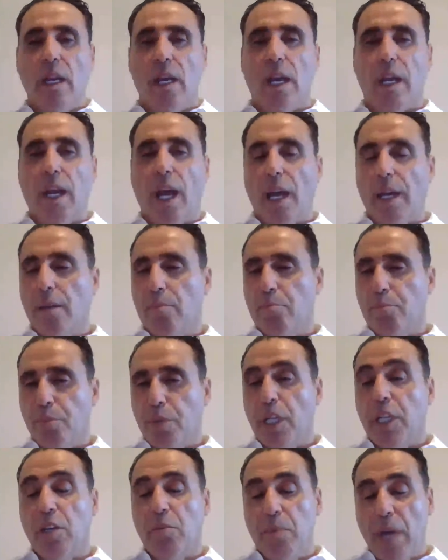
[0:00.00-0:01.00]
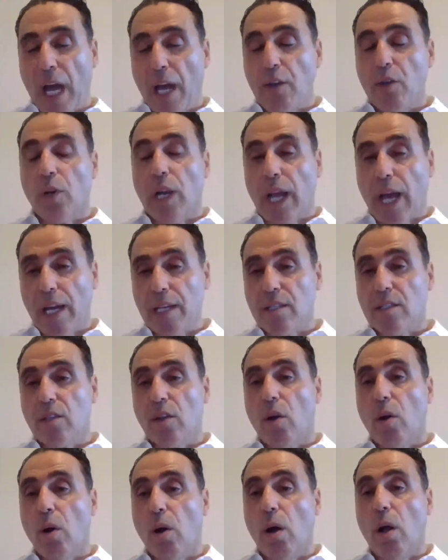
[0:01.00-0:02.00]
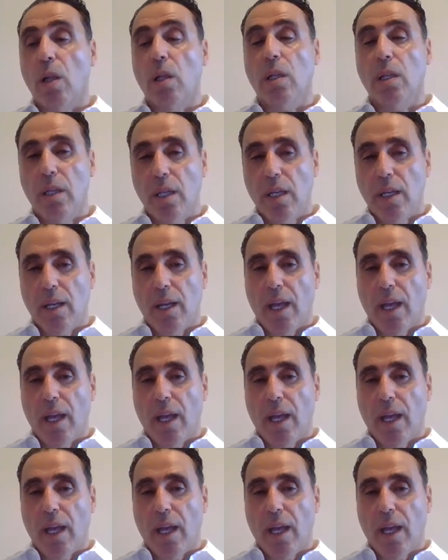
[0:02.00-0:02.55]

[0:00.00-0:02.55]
and I utilized all